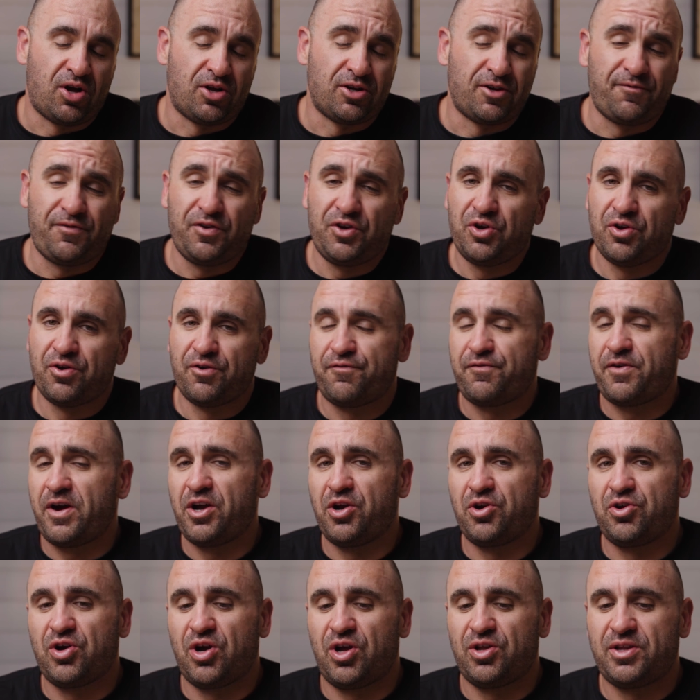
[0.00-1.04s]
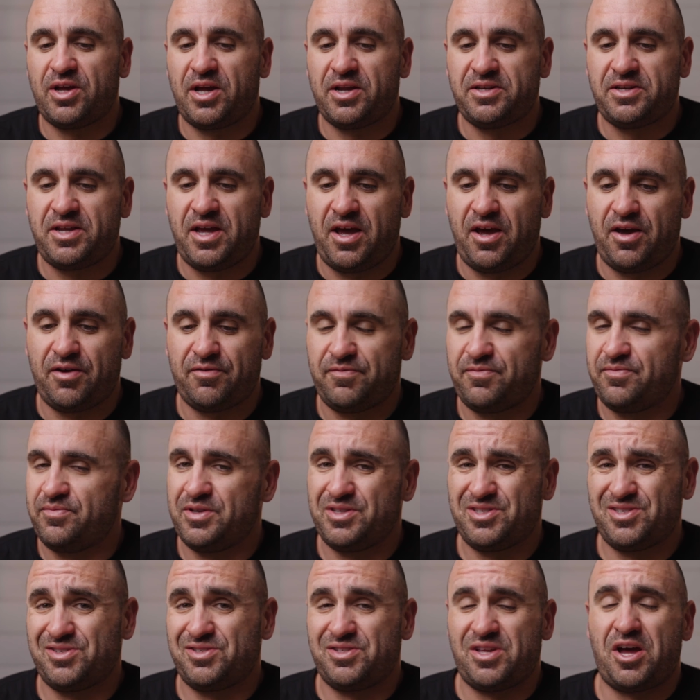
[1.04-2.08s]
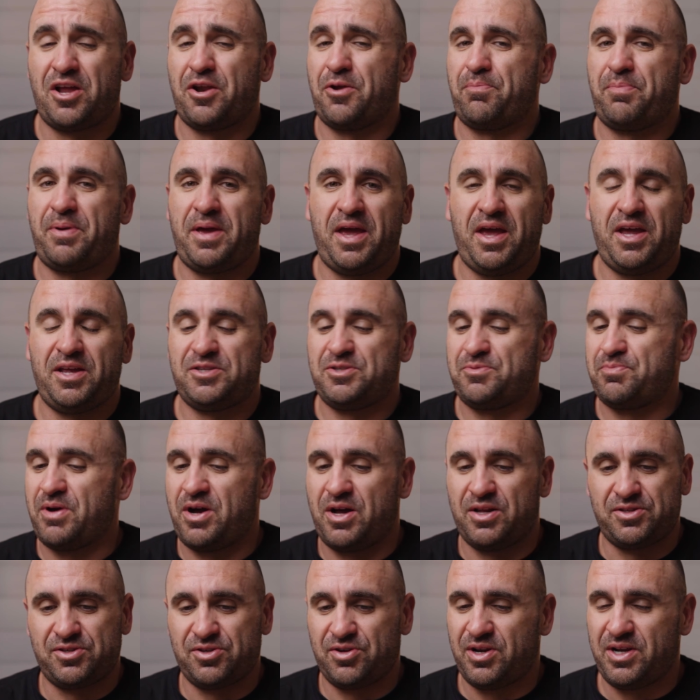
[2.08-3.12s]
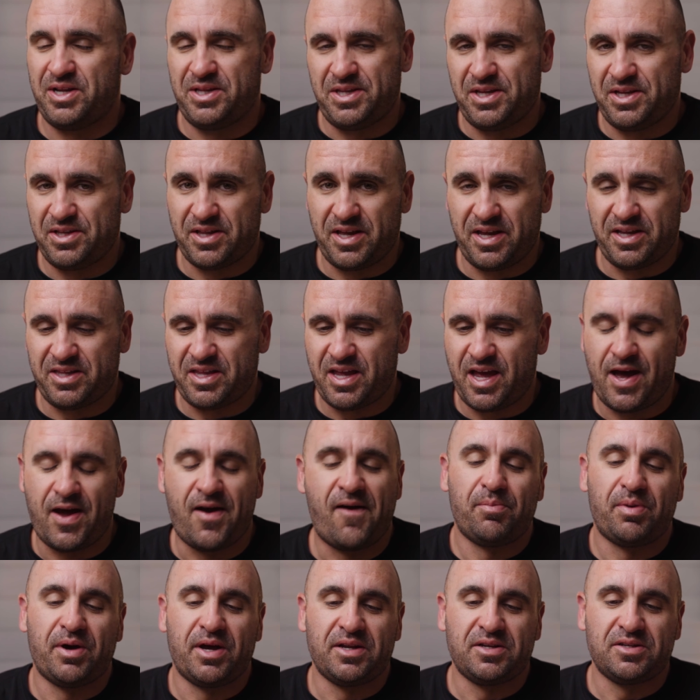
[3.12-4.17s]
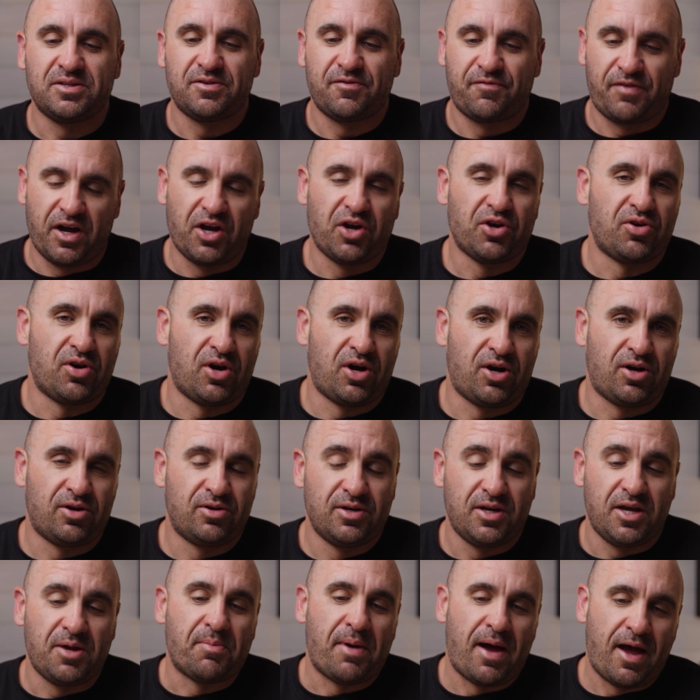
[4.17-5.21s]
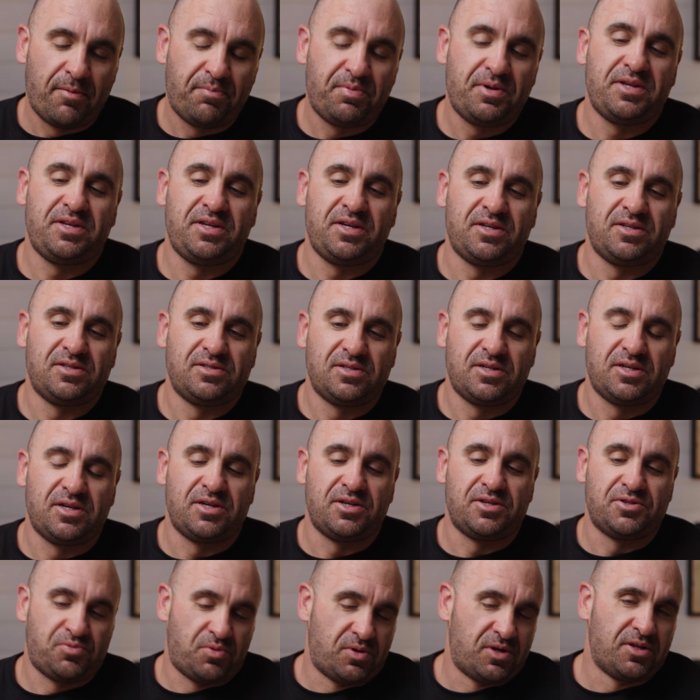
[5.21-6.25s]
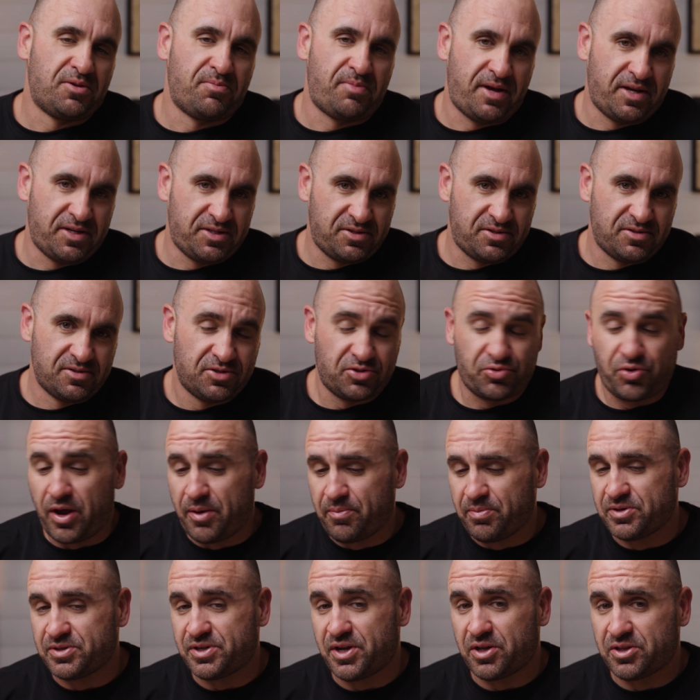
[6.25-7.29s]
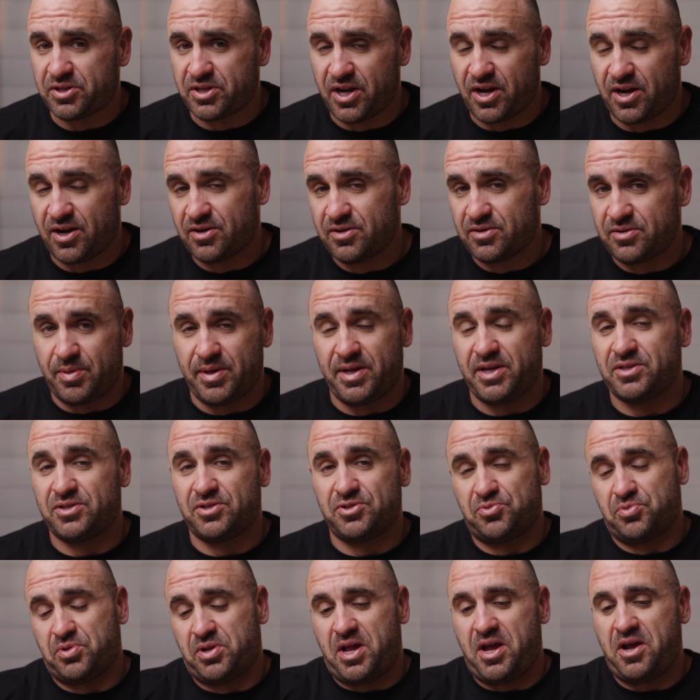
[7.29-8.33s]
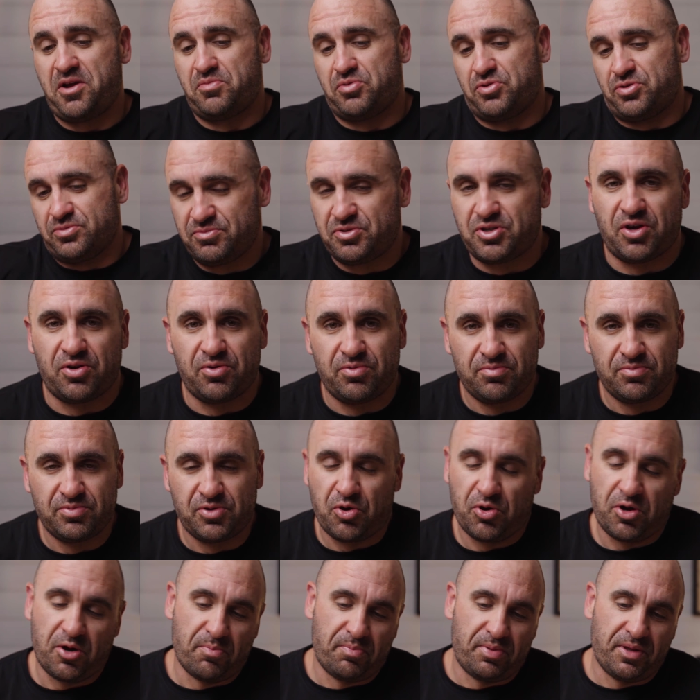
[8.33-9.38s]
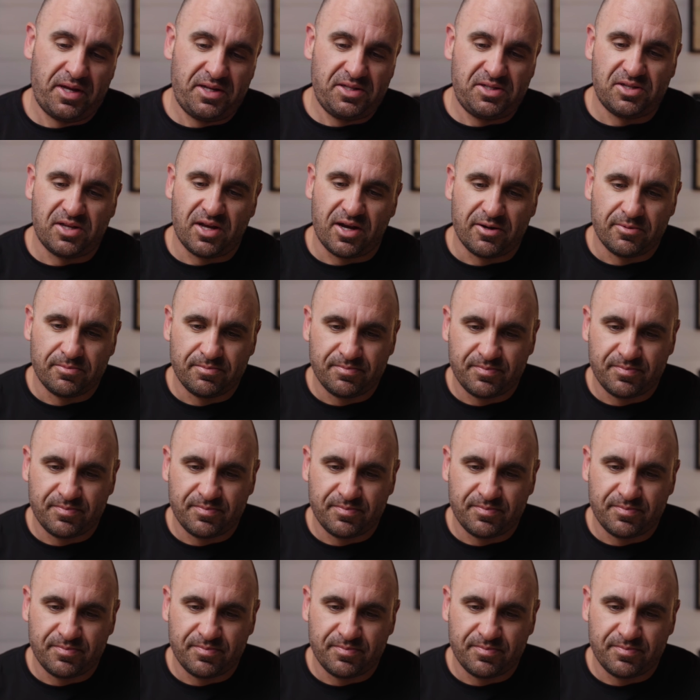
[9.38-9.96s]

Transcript: And if you go to firecrawl.dev, this is not a paid sponsor or anything like that, but Firecrawl, in my opinion, is one of the best scrapers out there because it's reliable. So no complaints there.